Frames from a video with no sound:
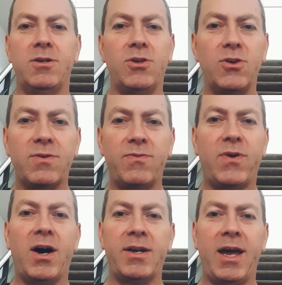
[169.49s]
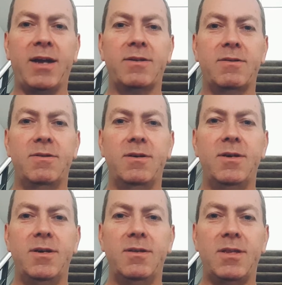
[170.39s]
You can find out
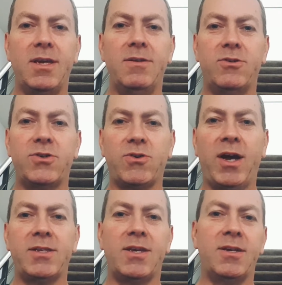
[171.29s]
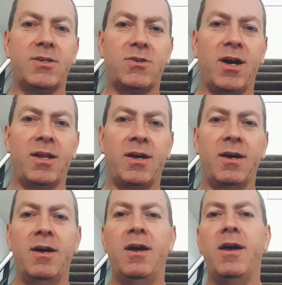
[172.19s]
the interest rates in Australia,